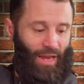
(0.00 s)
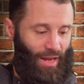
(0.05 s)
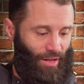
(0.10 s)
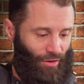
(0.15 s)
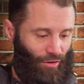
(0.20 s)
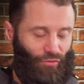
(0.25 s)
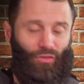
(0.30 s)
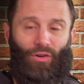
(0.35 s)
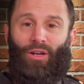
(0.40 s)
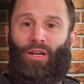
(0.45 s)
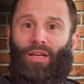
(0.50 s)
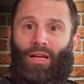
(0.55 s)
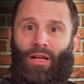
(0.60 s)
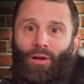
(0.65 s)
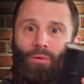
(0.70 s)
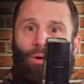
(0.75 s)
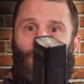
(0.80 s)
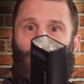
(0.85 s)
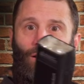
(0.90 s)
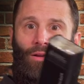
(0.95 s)
hands-free. I
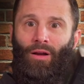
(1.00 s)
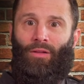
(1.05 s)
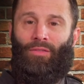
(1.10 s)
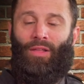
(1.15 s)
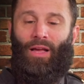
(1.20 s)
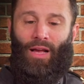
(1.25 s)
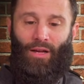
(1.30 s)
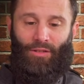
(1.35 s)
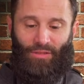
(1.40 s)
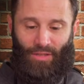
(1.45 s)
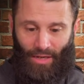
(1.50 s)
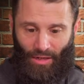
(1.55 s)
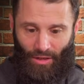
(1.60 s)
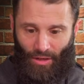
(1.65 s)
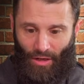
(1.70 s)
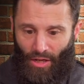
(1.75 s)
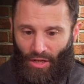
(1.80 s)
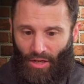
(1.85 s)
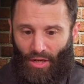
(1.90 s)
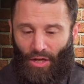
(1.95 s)
can walk around the house. I
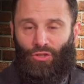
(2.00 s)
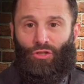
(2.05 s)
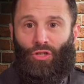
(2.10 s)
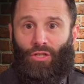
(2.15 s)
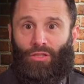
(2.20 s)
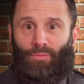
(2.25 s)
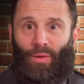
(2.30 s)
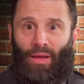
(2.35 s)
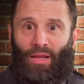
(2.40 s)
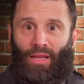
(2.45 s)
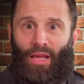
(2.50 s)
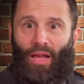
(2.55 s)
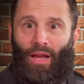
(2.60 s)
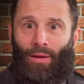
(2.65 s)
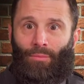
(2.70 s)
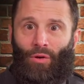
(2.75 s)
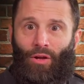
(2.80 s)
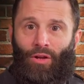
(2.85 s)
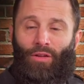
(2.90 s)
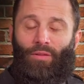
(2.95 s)
can adjust my
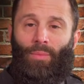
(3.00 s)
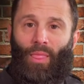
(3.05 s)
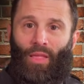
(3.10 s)
camera